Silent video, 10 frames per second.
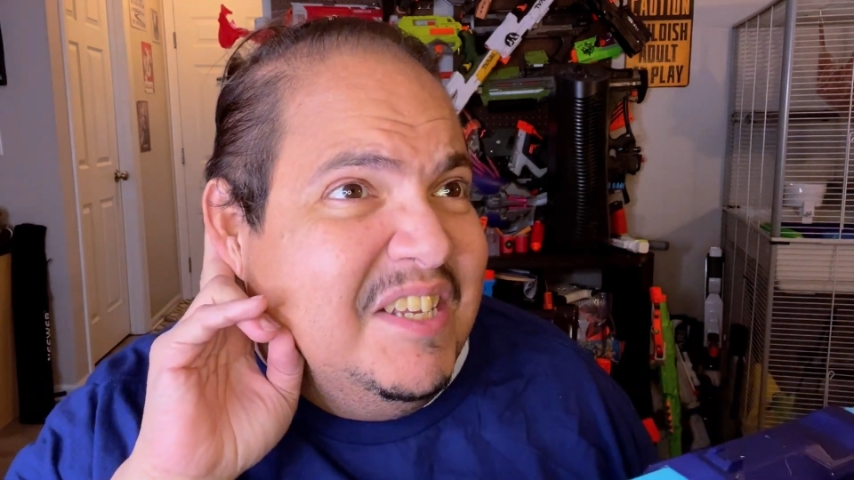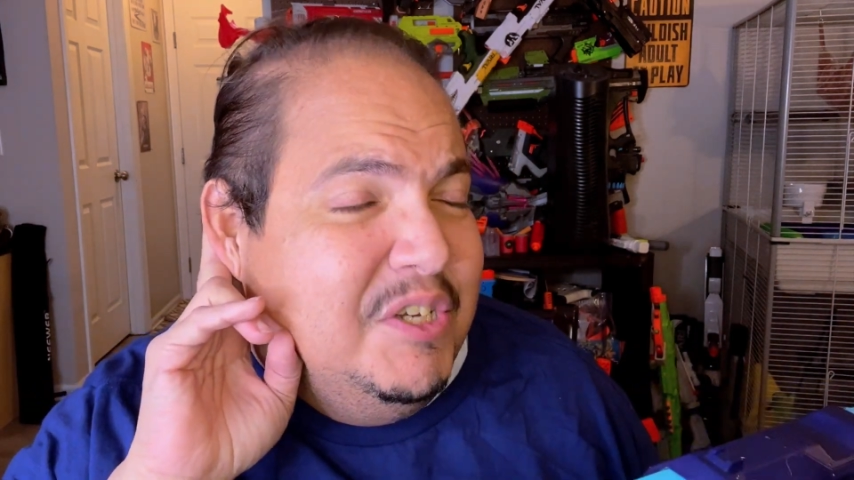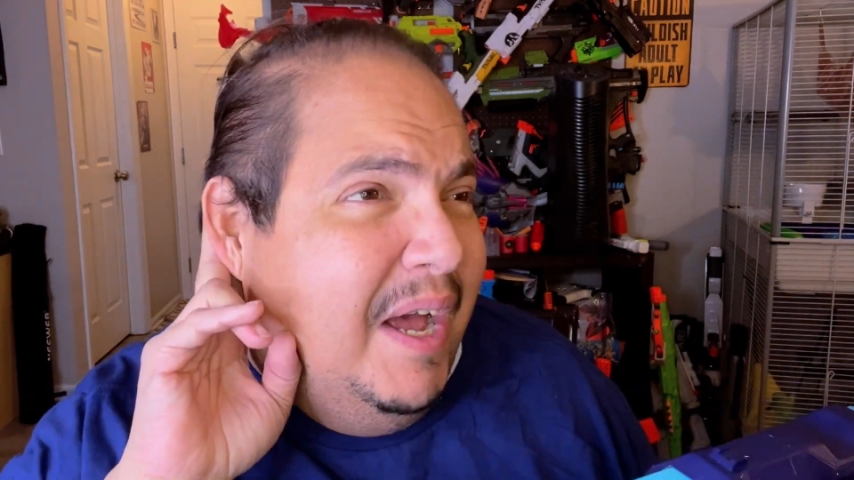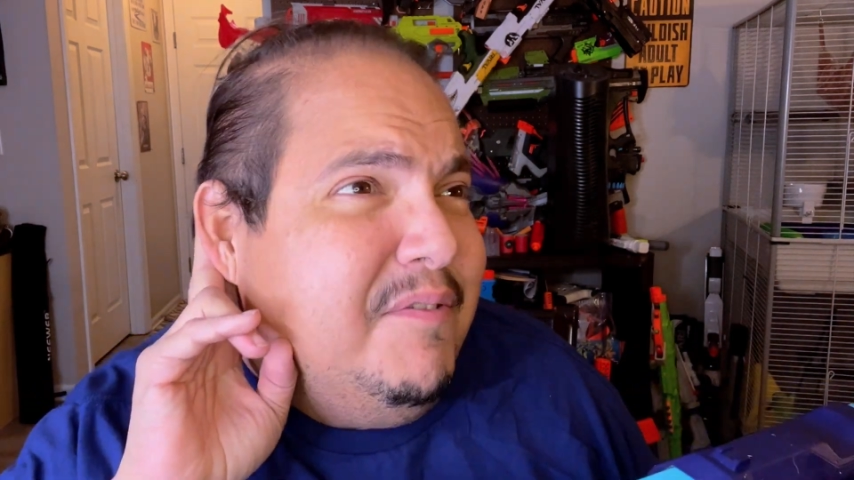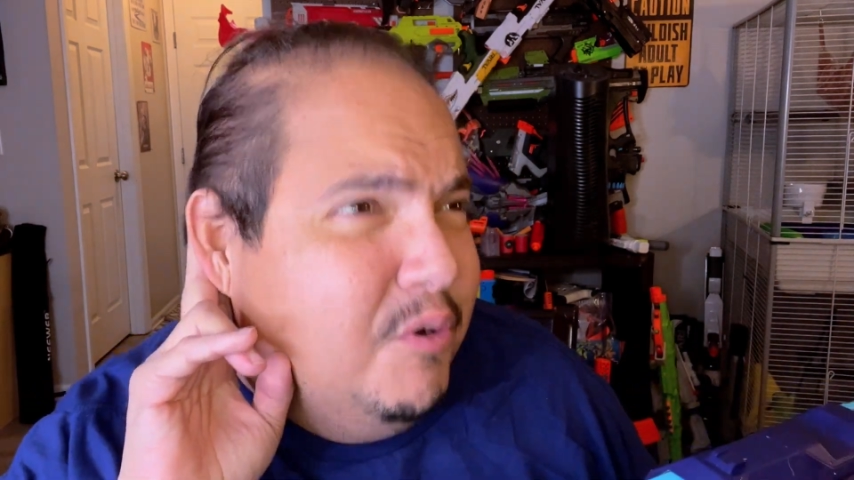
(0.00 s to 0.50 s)

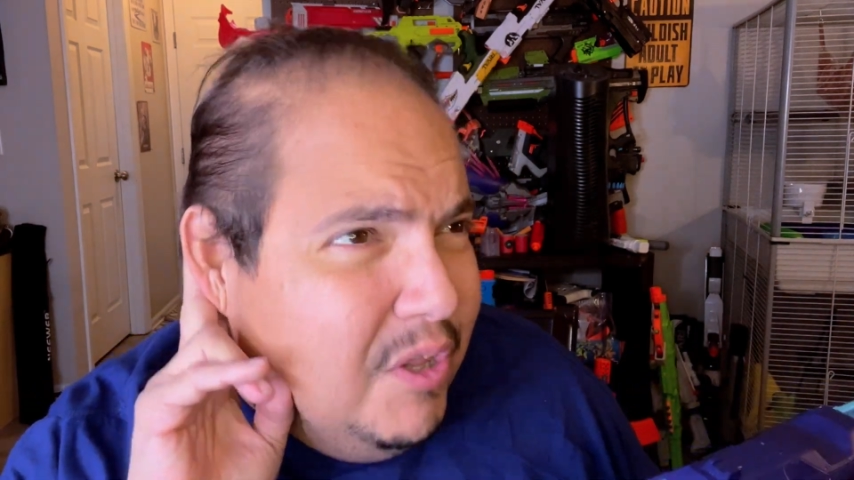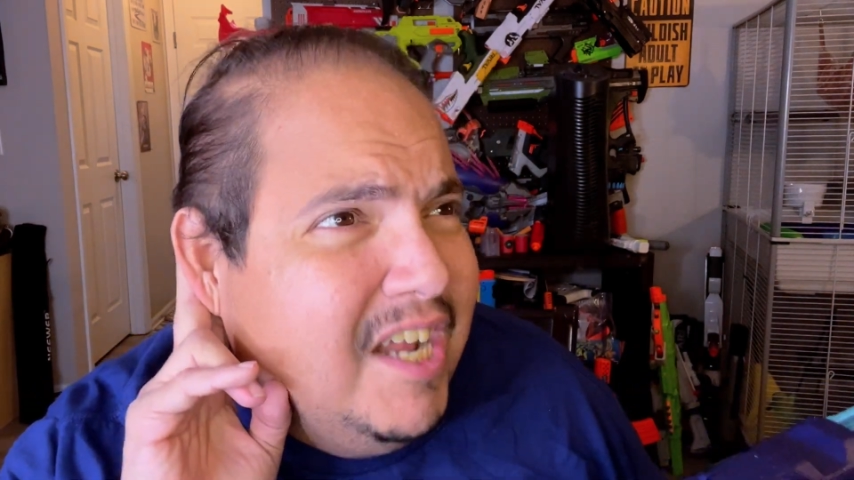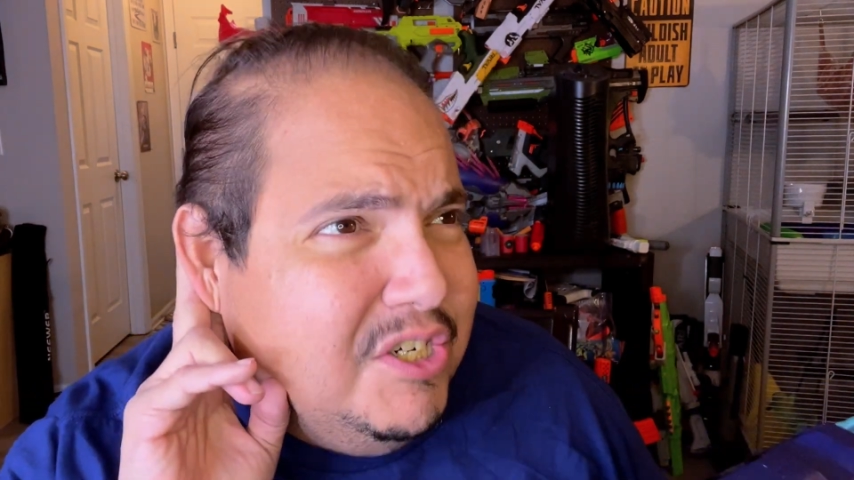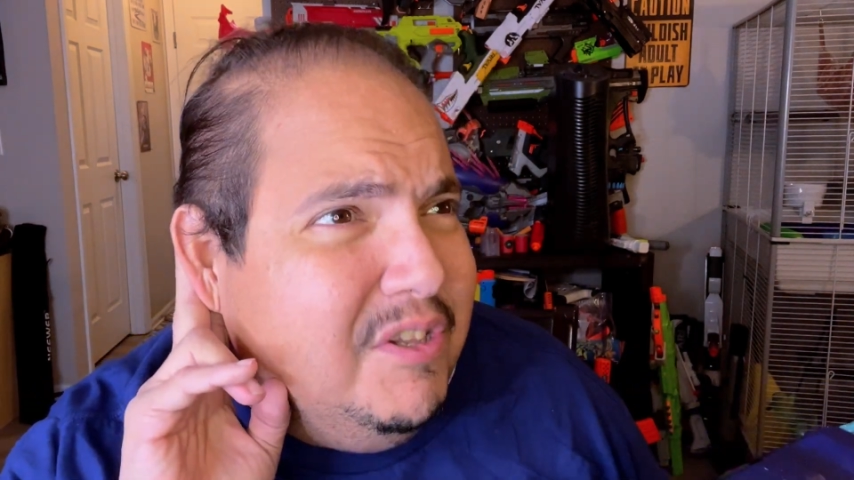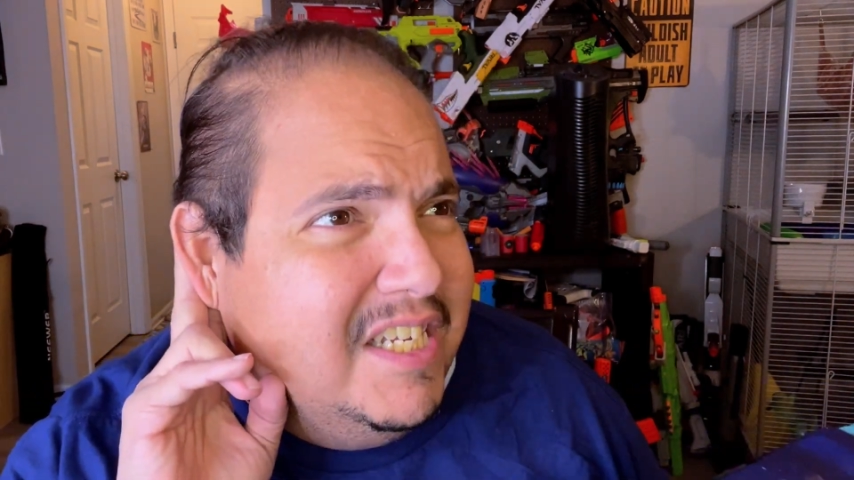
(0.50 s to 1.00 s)
You have no
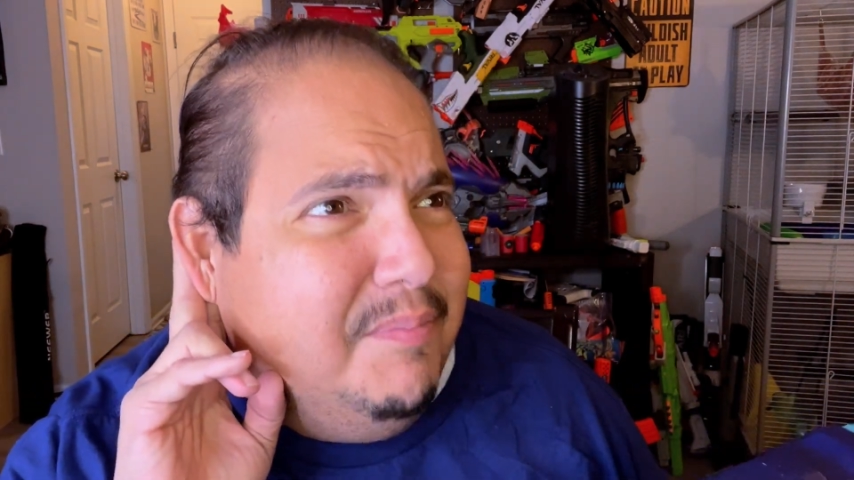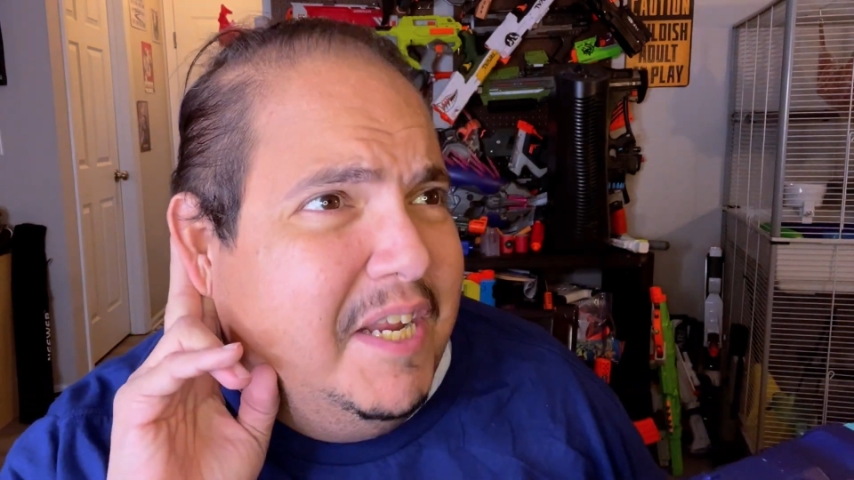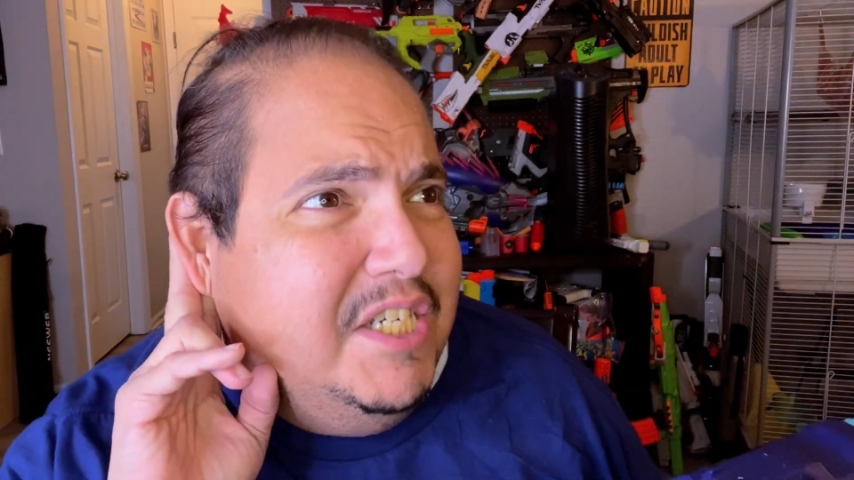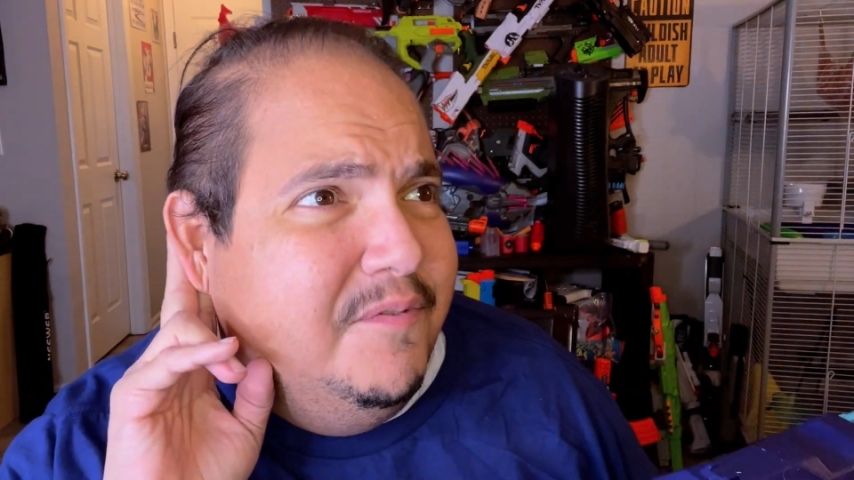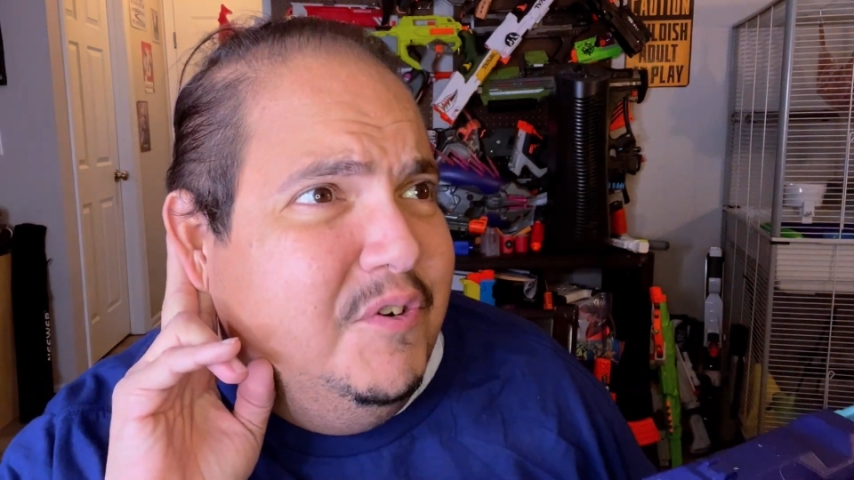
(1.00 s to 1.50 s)
logical
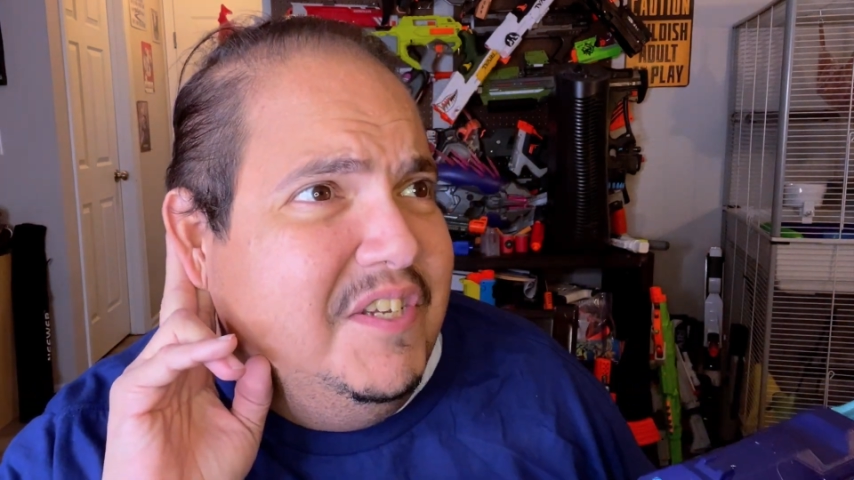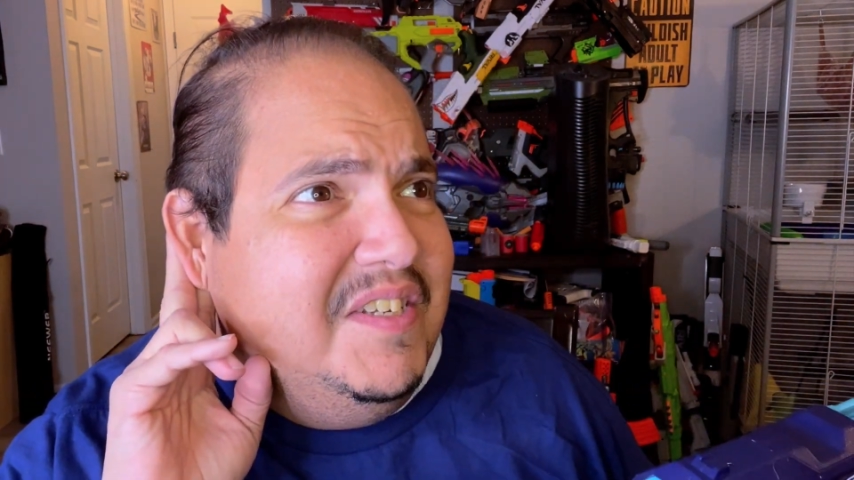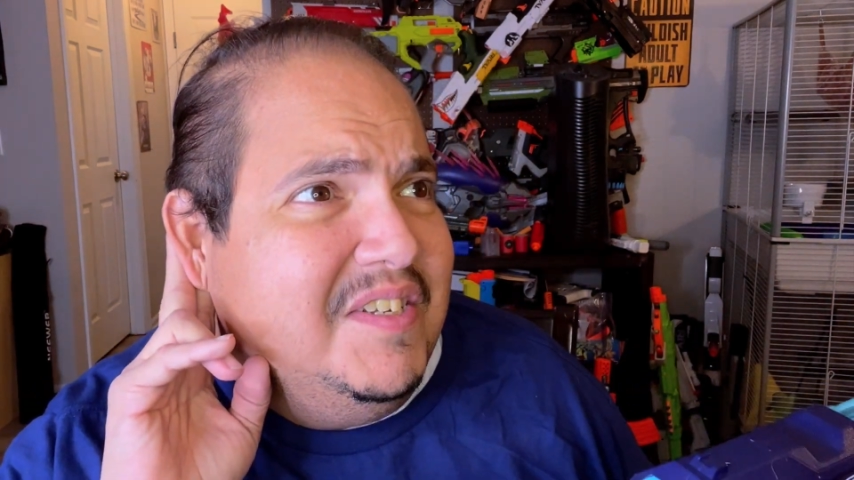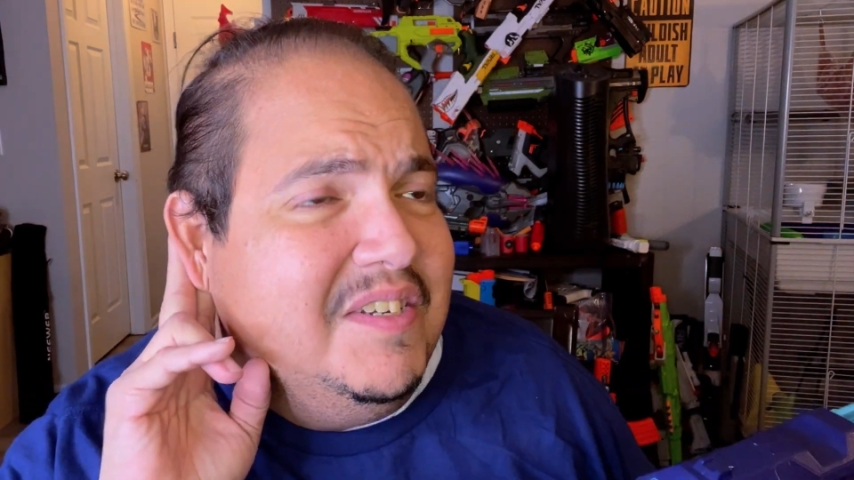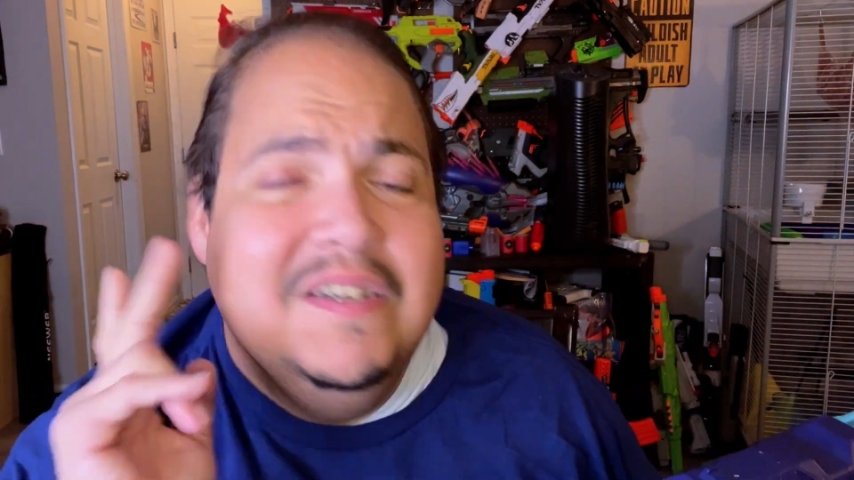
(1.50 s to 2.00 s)
explanation for
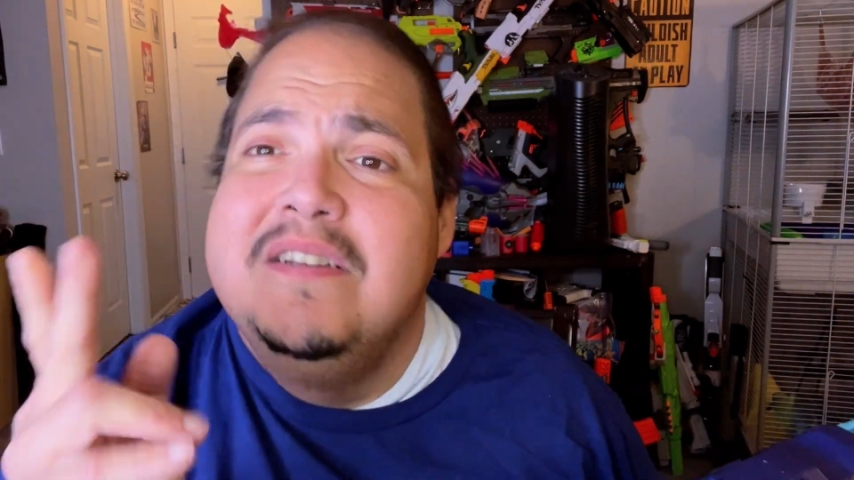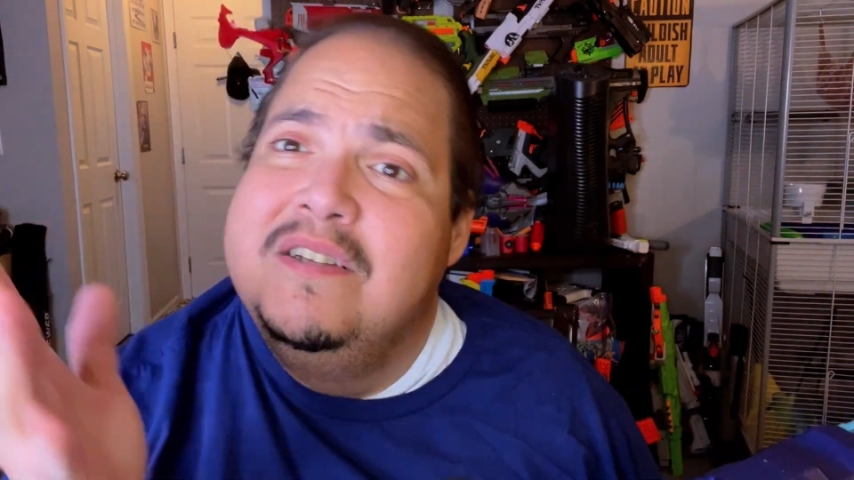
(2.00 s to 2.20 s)
this?